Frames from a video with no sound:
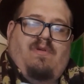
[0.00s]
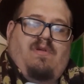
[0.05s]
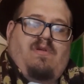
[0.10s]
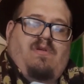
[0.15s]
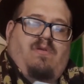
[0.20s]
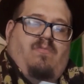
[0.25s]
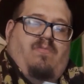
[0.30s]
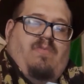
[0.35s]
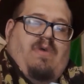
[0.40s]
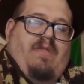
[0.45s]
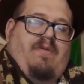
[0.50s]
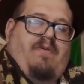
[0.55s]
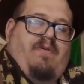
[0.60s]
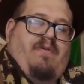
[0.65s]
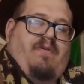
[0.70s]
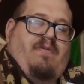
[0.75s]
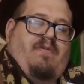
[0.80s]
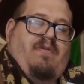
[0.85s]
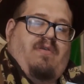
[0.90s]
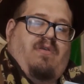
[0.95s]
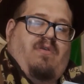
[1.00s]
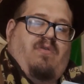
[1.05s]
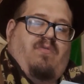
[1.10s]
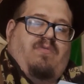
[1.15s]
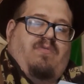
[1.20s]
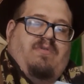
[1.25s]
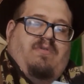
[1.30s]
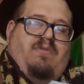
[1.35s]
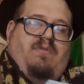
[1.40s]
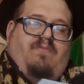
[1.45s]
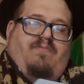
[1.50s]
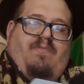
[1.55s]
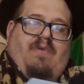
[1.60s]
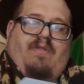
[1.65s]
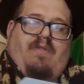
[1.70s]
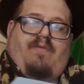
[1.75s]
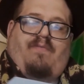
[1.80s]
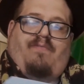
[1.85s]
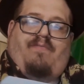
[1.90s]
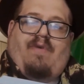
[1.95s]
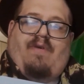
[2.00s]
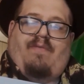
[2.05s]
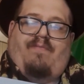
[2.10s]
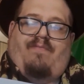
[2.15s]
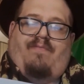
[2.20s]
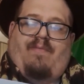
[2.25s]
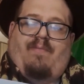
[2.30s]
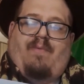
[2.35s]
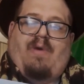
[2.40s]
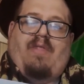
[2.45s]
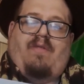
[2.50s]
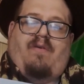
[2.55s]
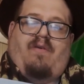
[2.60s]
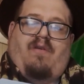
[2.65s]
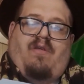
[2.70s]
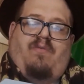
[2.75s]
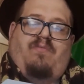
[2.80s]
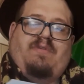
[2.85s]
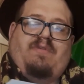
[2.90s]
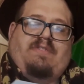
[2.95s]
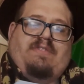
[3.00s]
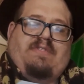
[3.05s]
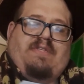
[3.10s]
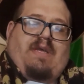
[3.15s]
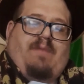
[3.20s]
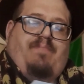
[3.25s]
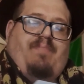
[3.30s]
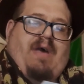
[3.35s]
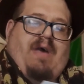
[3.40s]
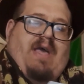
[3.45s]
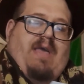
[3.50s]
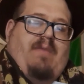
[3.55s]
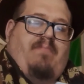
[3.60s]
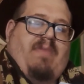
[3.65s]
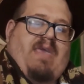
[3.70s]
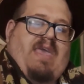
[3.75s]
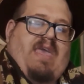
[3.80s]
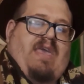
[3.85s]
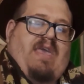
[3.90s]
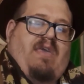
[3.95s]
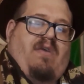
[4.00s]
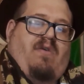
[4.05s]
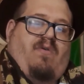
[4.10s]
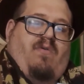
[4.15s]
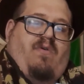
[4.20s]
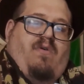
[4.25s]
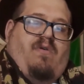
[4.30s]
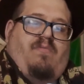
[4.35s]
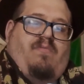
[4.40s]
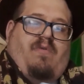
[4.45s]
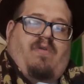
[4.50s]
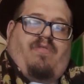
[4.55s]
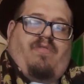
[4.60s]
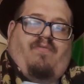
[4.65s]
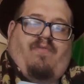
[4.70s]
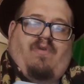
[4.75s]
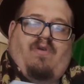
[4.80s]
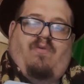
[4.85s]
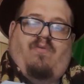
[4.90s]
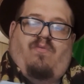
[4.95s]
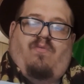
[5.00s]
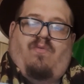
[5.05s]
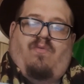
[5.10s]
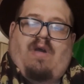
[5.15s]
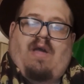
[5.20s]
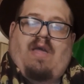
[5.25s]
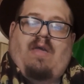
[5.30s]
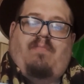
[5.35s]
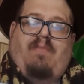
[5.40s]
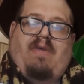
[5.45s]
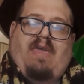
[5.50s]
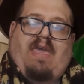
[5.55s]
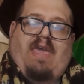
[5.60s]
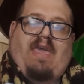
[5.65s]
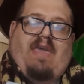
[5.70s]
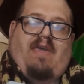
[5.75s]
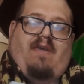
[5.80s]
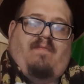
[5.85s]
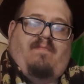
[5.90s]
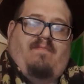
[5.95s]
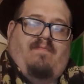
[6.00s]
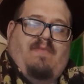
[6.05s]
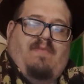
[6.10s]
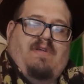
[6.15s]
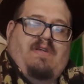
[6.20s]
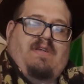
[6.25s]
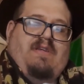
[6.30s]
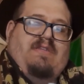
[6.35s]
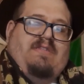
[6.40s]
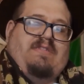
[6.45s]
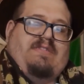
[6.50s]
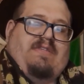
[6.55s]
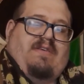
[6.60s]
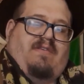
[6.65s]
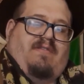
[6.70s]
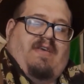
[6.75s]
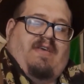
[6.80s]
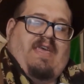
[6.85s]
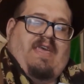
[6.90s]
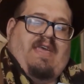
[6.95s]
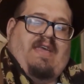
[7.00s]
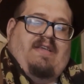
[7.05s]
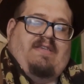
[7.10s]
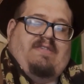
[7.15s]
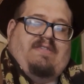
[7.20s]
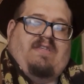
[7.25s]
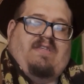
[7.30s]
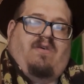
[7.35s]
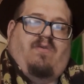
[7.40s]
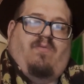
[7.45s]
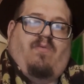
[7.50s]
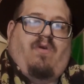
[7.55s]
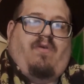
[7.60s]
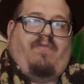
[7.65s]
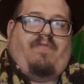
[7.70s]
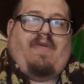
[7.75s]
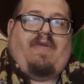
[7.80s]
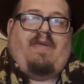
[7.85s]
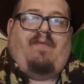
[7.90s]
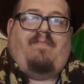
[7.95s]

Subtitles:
whether you would stick by me or were through, I am king. Still king, still worthy.